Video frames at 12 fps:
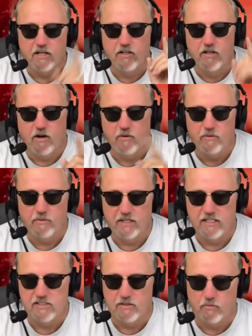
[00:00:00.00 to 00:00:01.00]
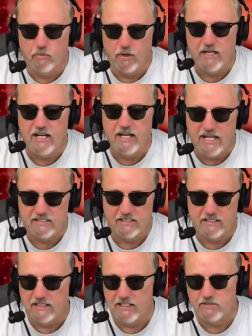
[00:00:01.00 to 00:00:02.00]
Gold is the one
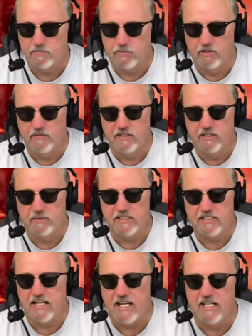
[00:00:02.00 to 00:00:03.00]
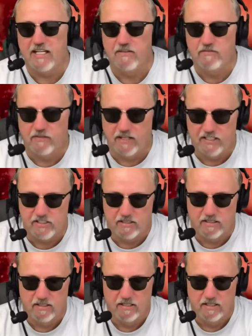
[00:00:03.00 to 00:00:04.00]
asset that has proven to withstand
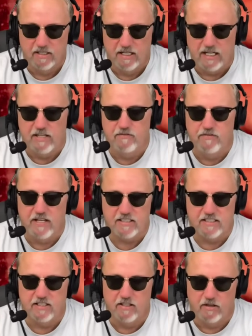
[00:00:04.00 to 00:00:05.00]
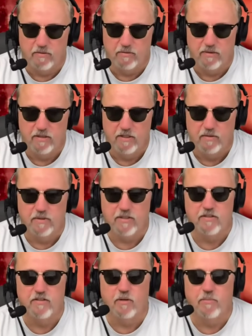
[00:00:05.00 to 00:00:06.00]
inflation. Invest in gold
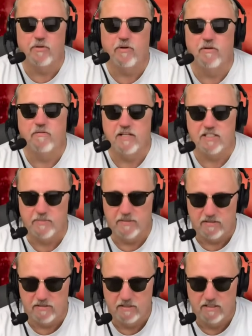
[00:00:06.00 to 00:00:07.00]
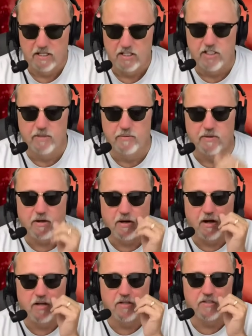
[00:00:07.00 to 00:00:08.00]
with Noble Gold Investments. You will
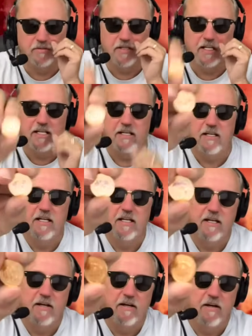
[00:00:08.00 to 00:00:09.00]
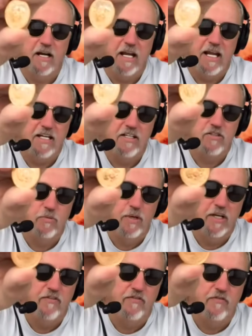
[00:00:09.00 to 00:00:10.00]
also get a
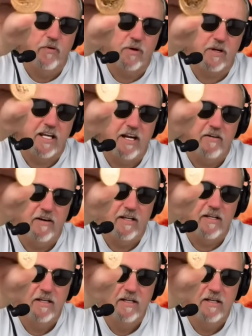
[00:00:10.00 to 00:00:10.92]
24-karat